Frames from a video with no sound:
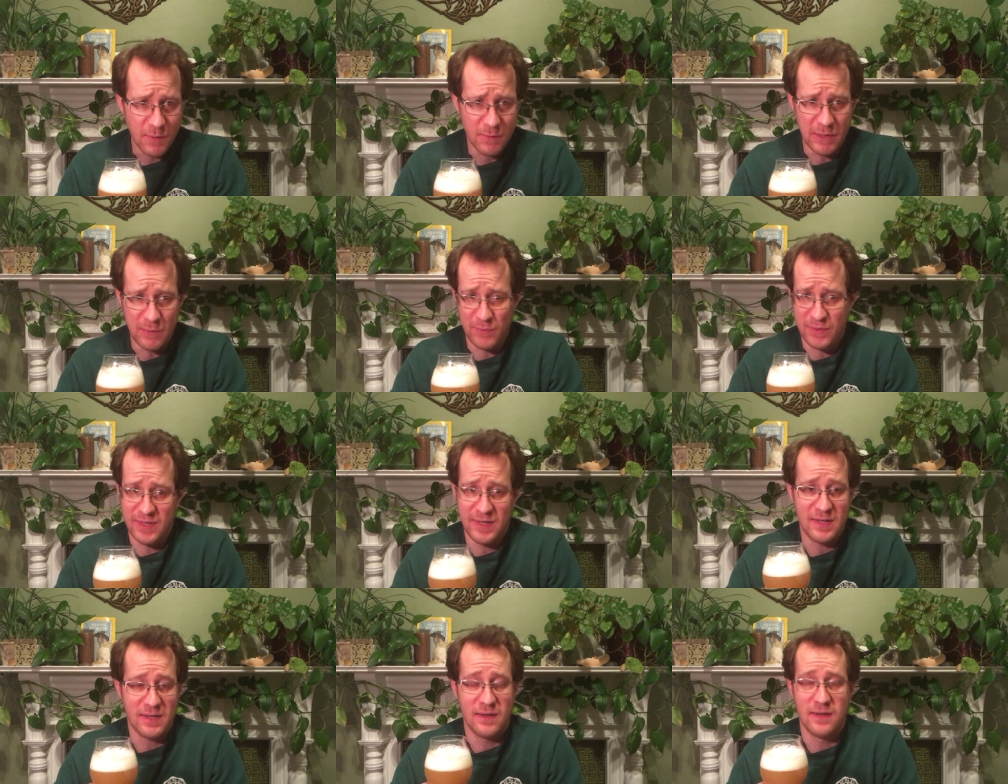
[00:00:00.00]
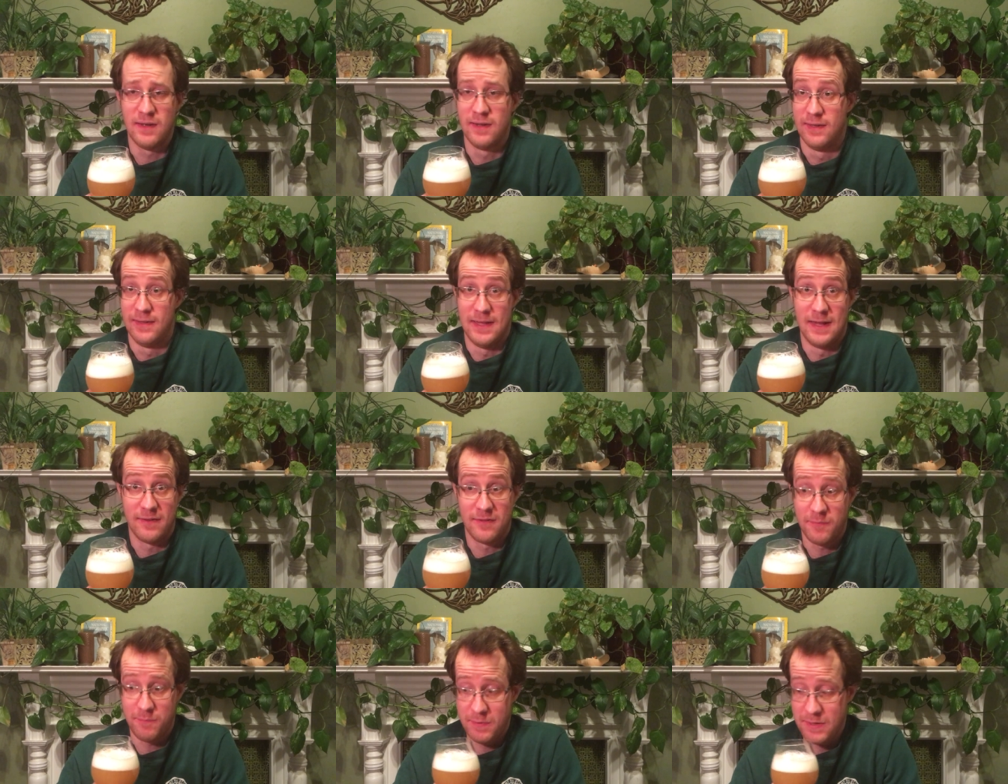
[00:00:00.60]
And I'm getting
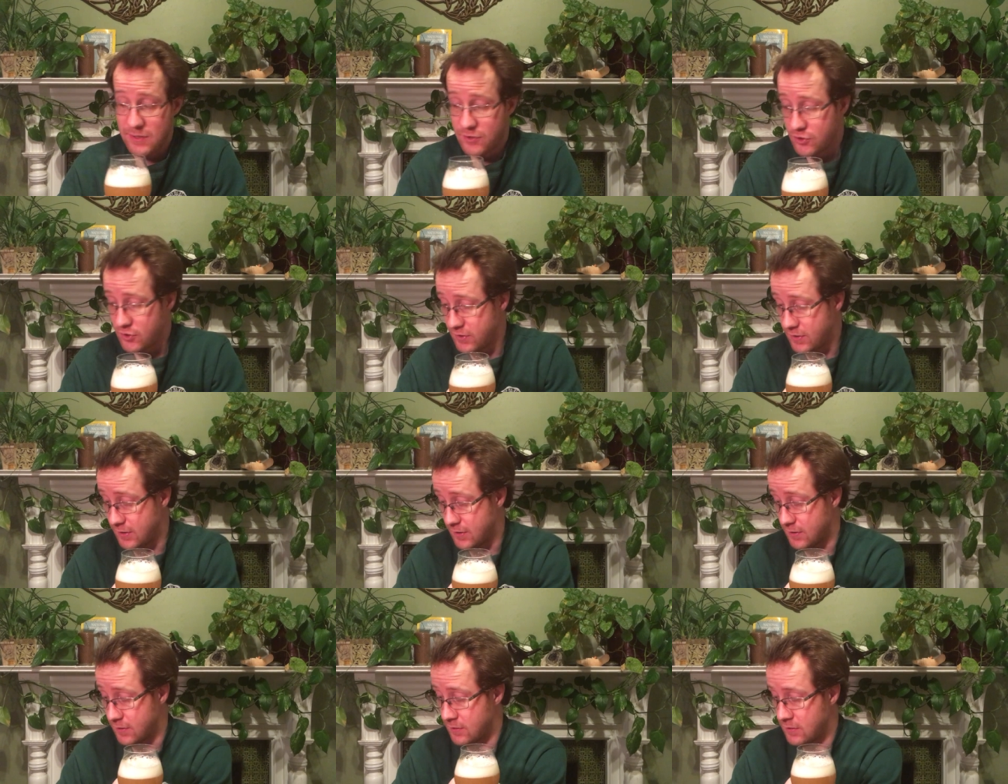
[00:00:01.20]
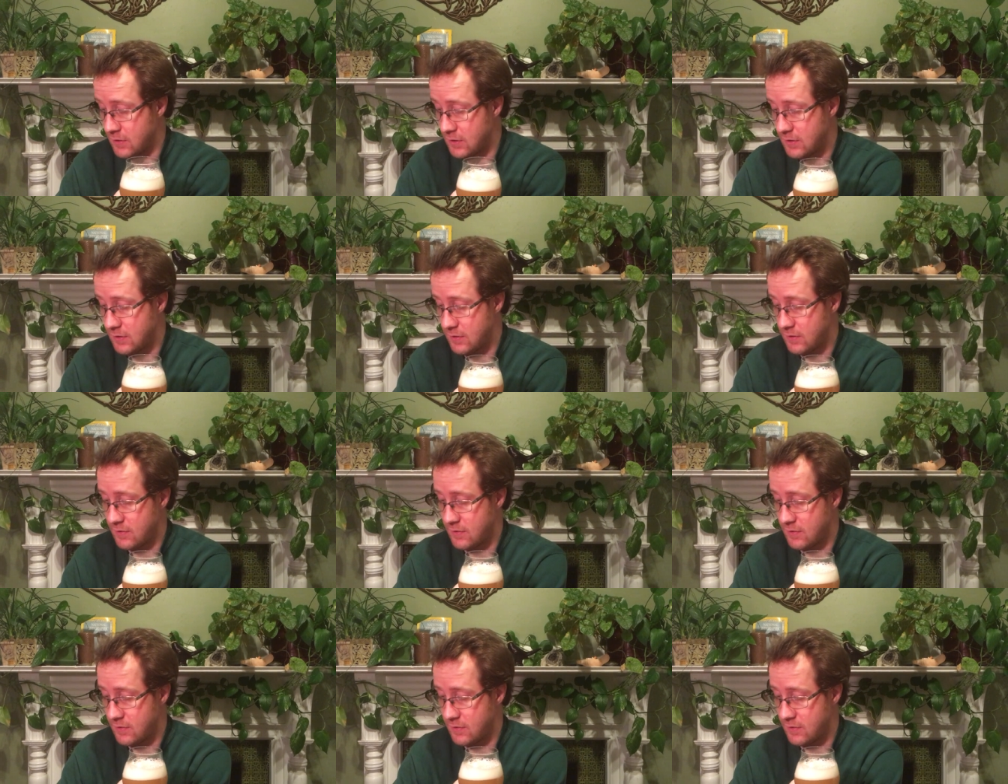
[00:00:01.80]
lots of peach in here.